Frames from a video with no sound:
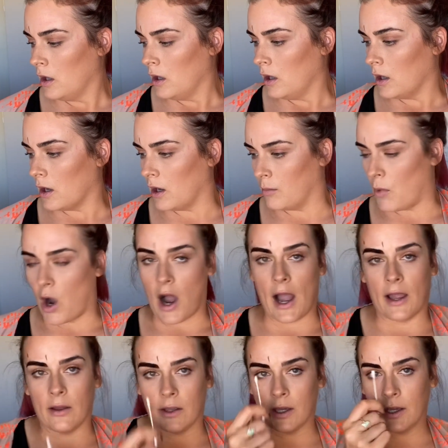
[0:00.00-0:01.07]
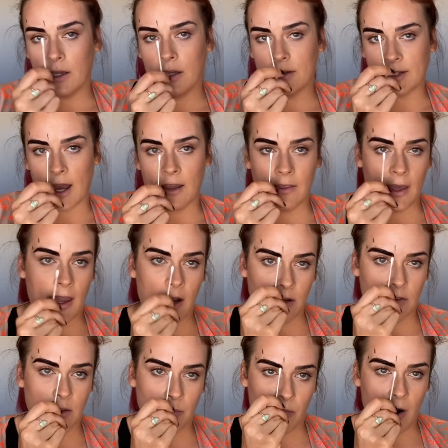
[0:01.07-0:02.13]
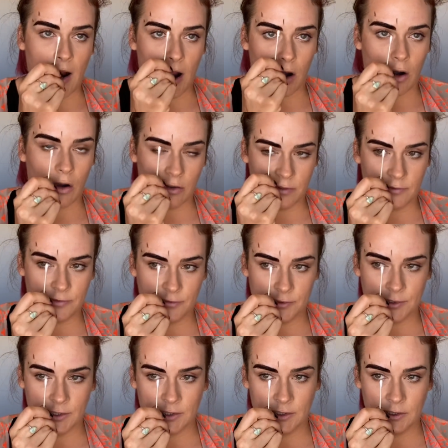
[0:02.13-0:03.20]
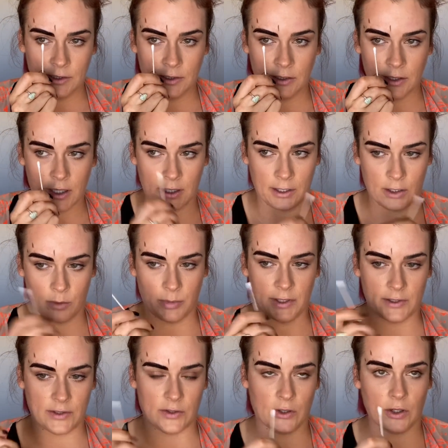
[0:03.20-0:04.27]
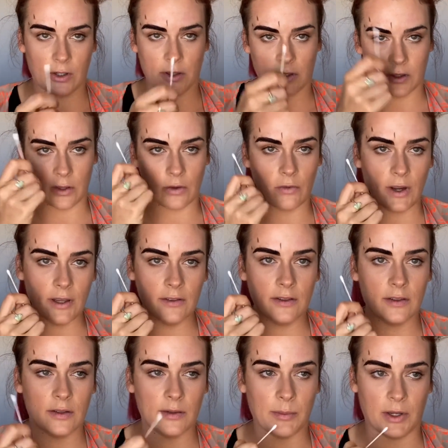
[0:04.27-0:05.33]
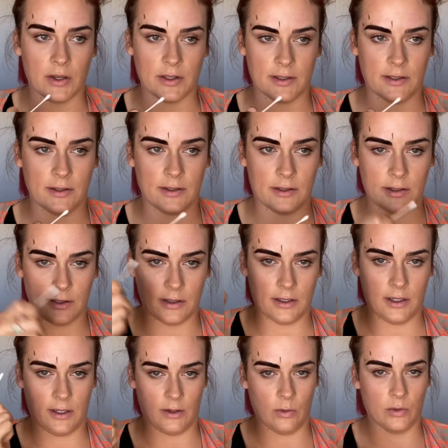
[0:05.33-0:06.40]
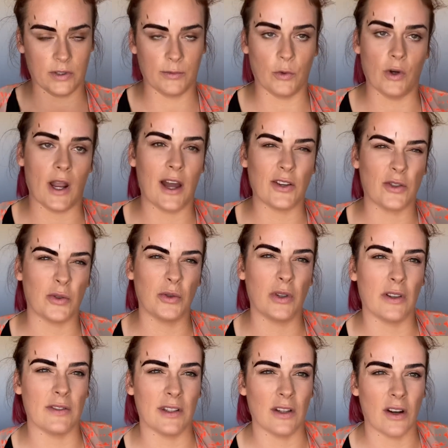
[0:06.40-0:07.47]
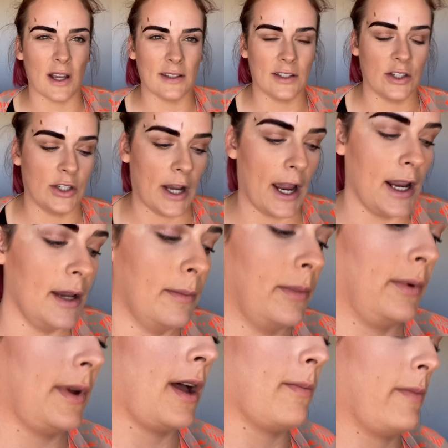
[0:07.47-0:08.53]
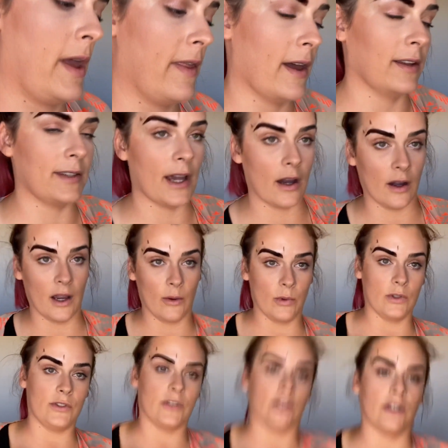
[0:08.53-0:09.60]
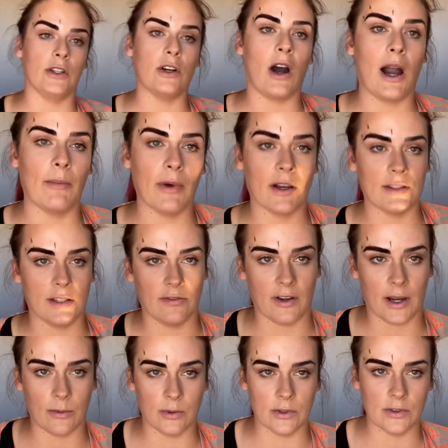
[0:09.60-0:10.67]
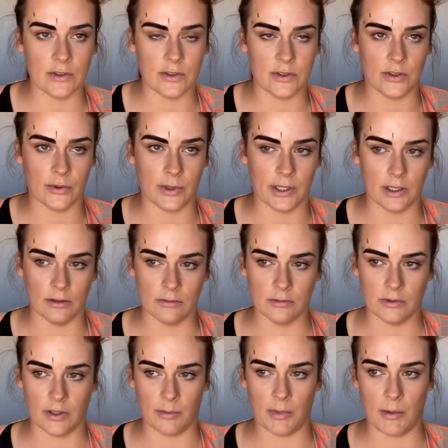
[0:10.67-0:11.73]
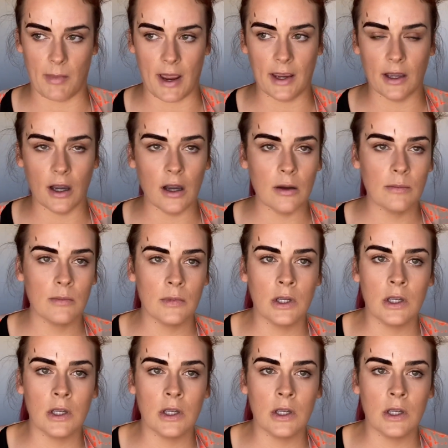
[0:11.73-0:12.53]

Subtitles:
I take the head of the brow off a little bit sooner than the rest because it looks more natural, gives it a nicer shape. And that's how I would do eyebrows if I was doing them in makeup.